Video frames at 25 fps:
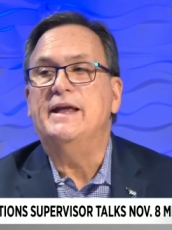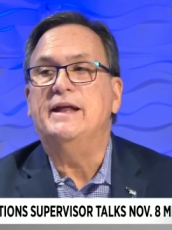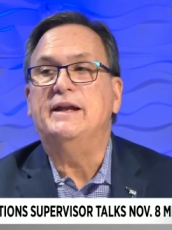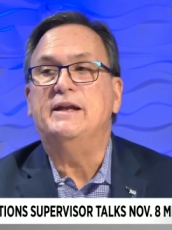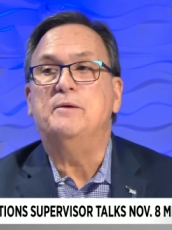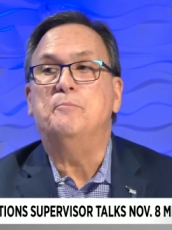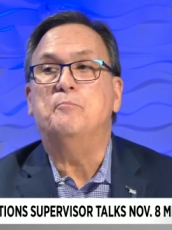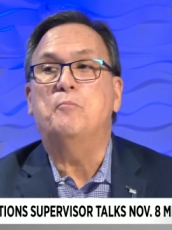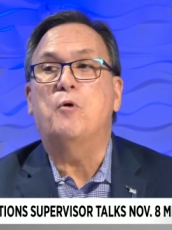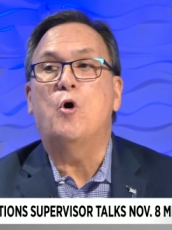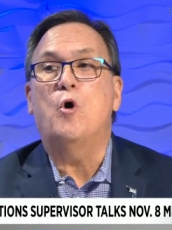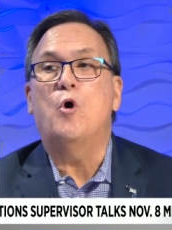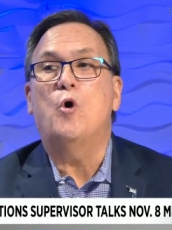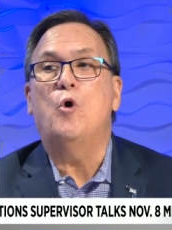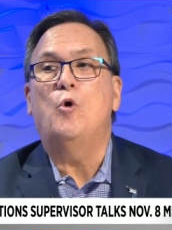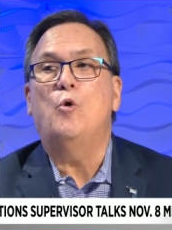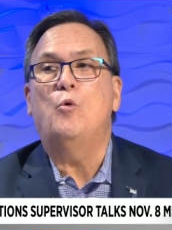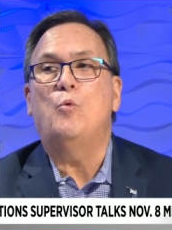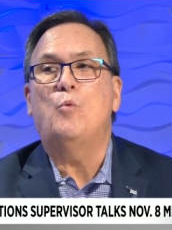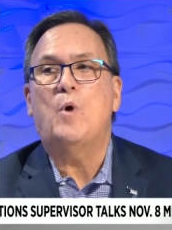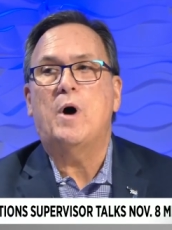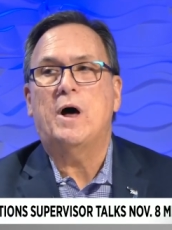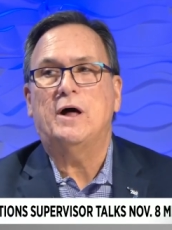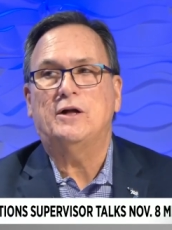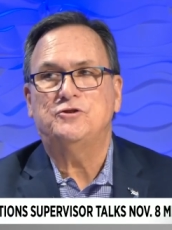Any poll
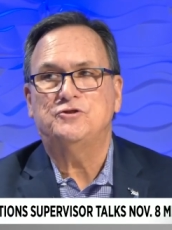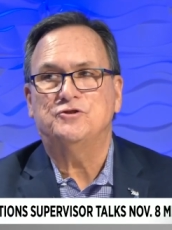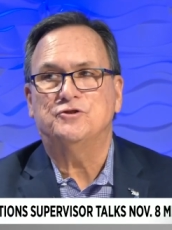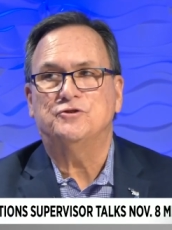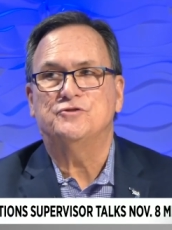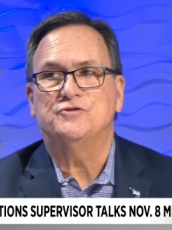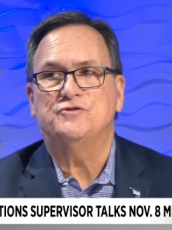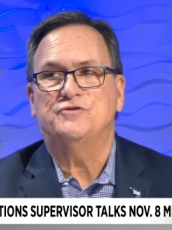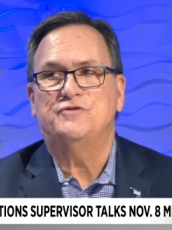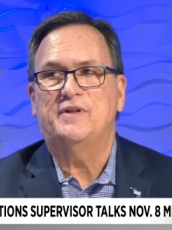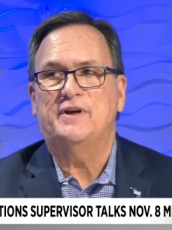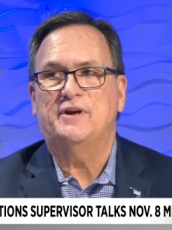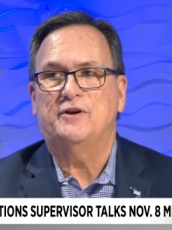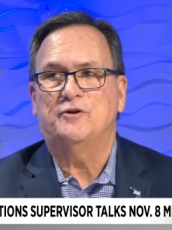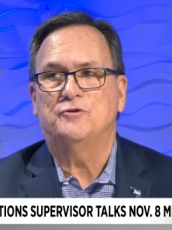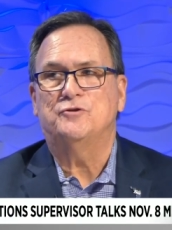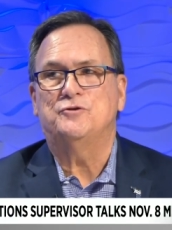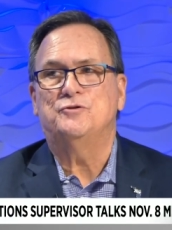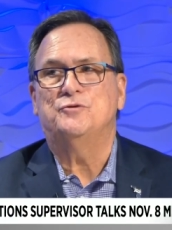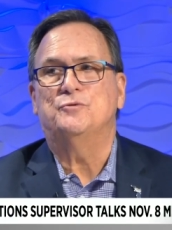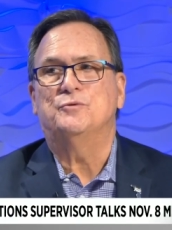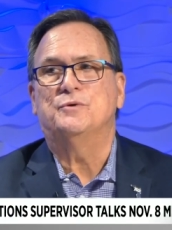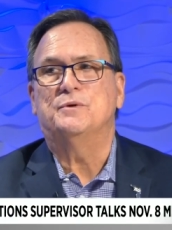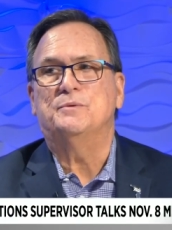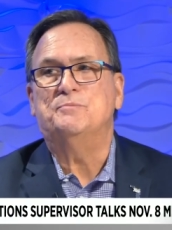watchers there
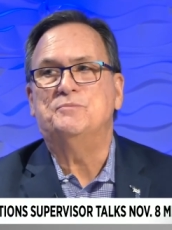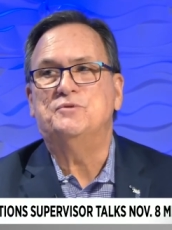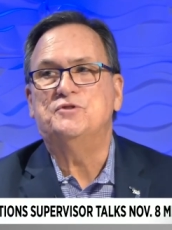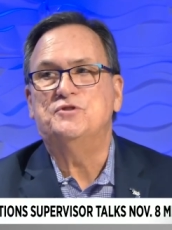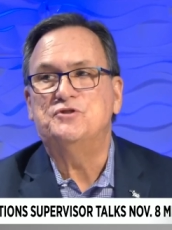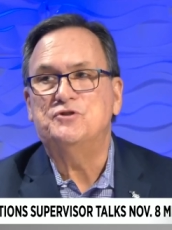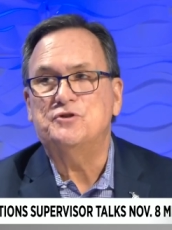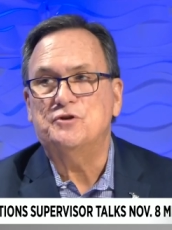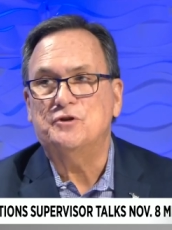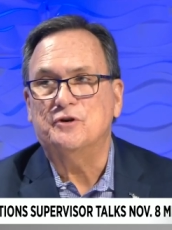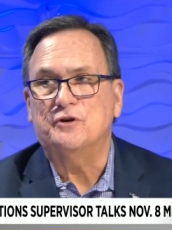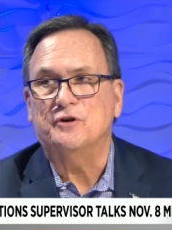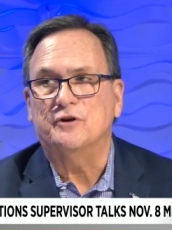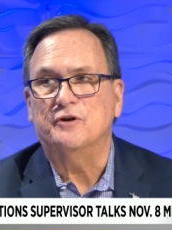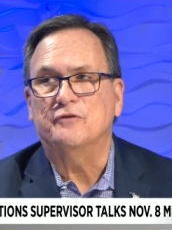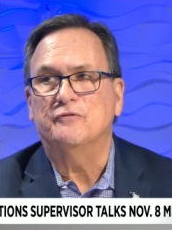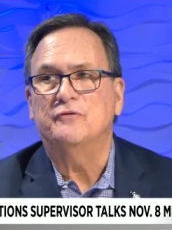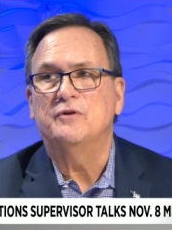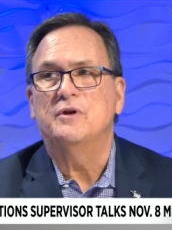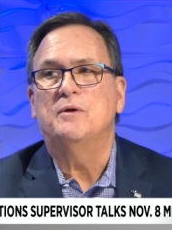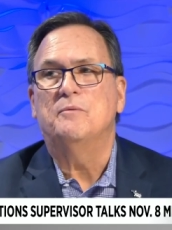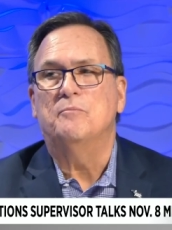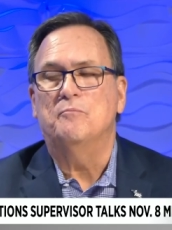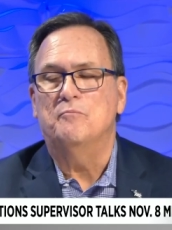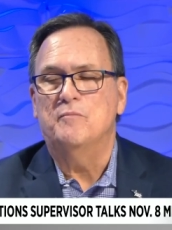to observe
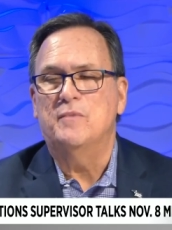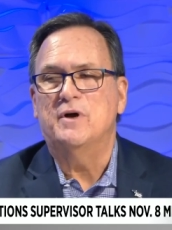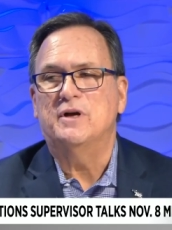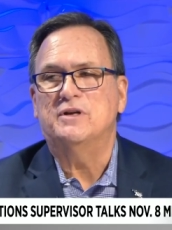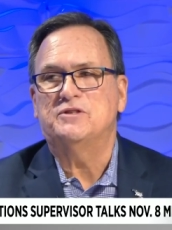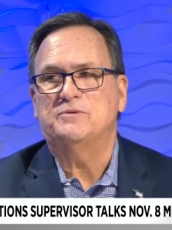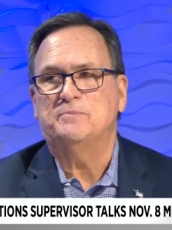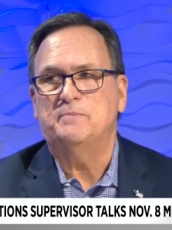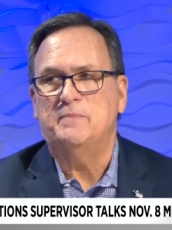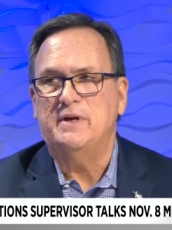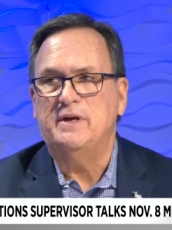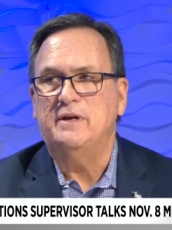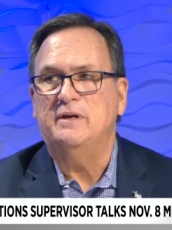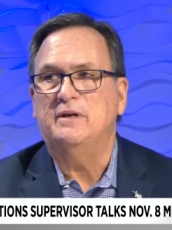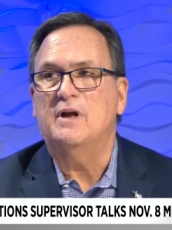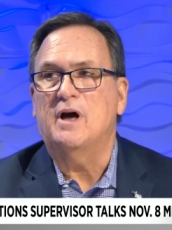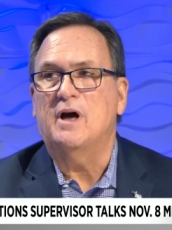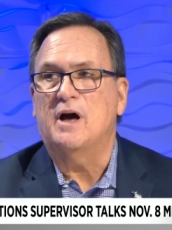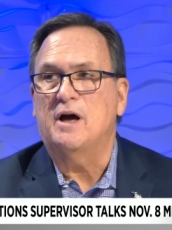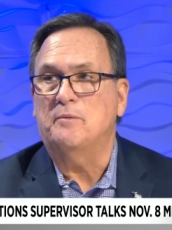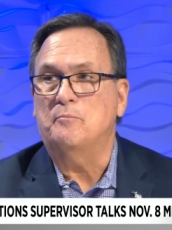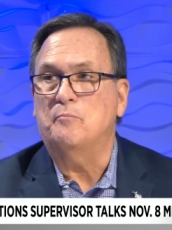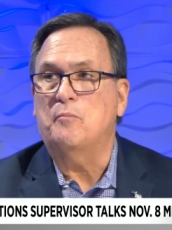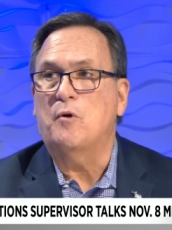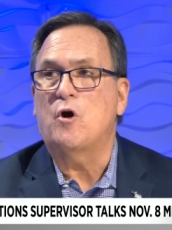must be
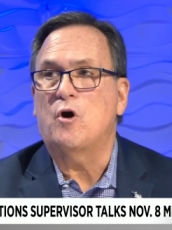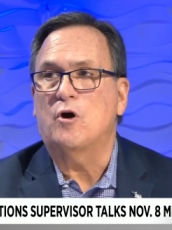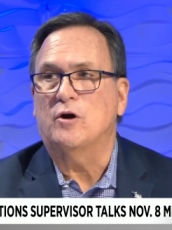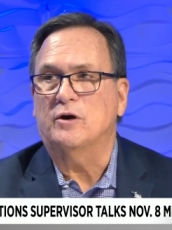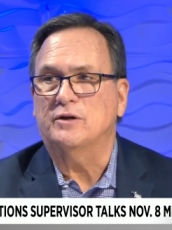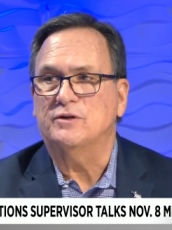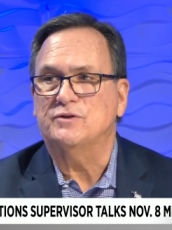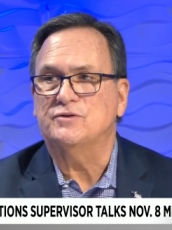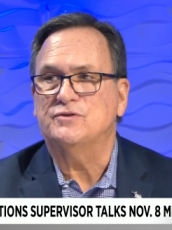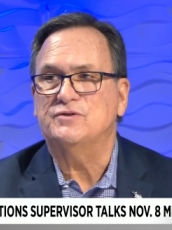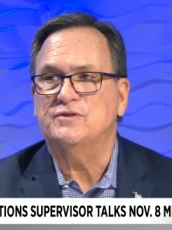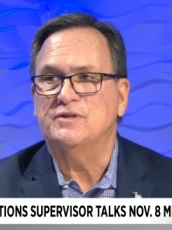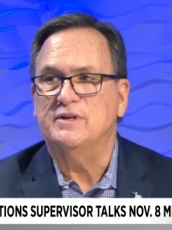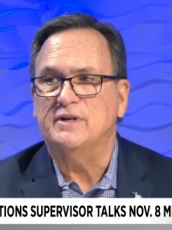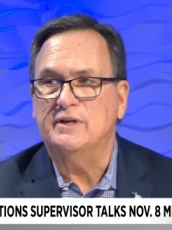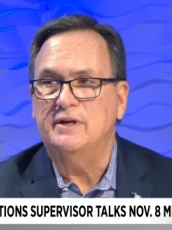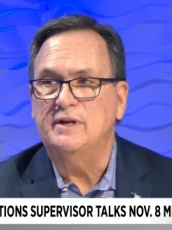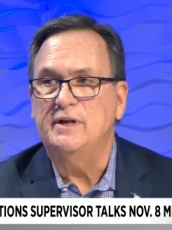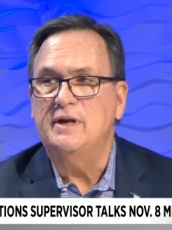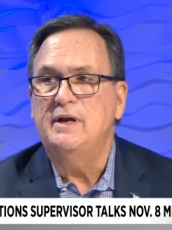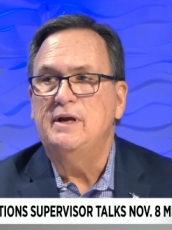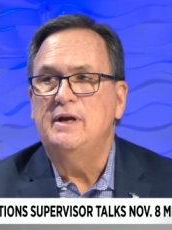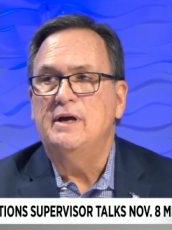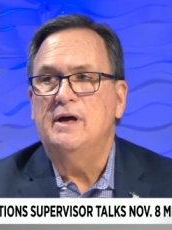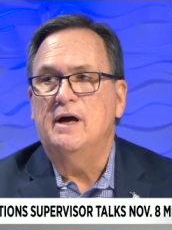nonpartisan,
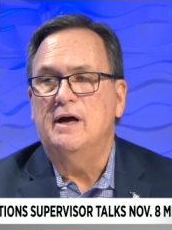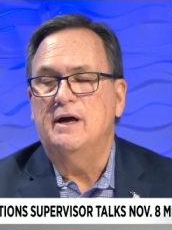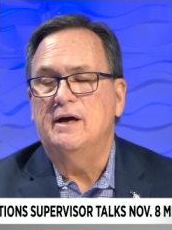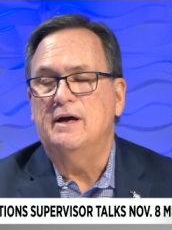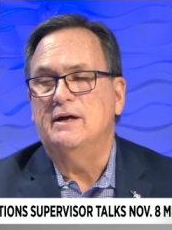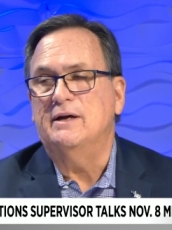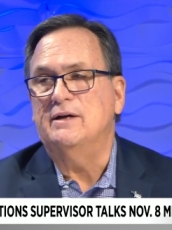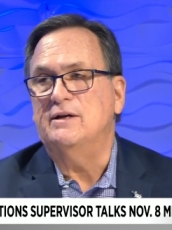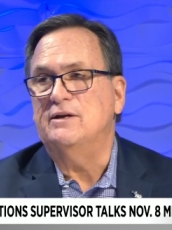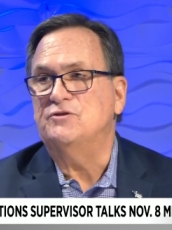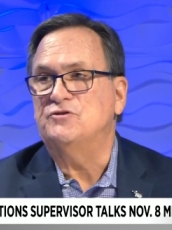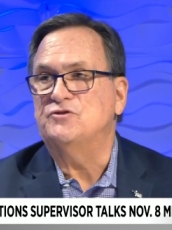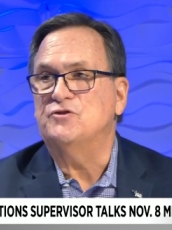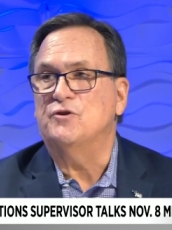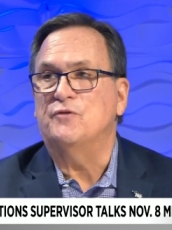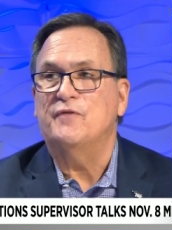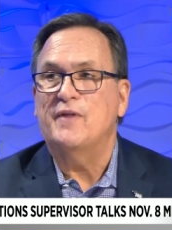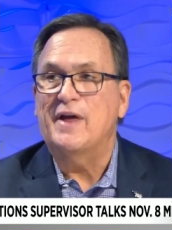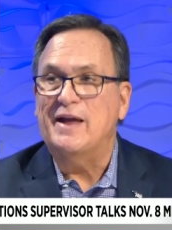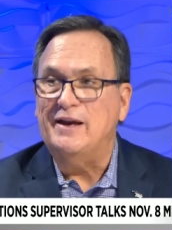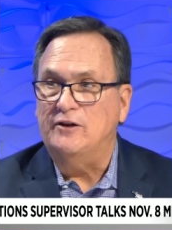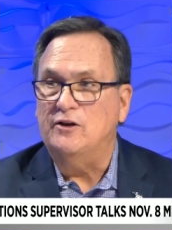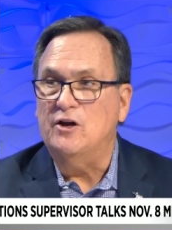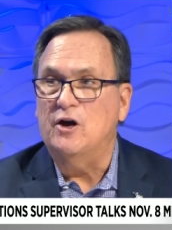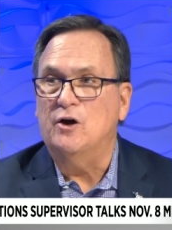uh, and so
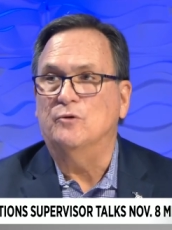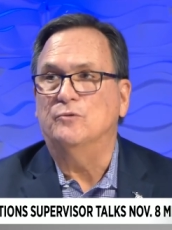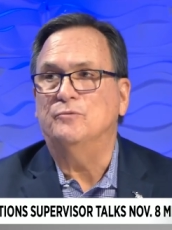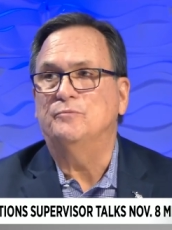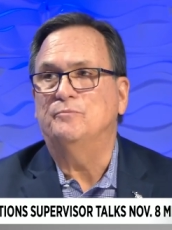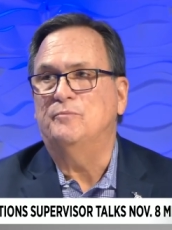they don't.